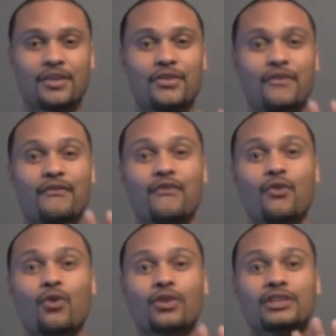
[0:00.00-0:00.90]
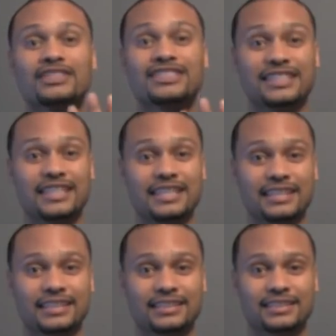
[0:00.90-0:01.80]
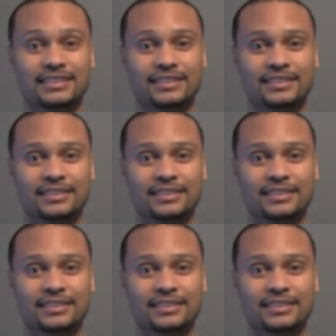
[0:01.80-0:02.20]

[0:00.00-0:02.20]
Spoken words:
The 4 C's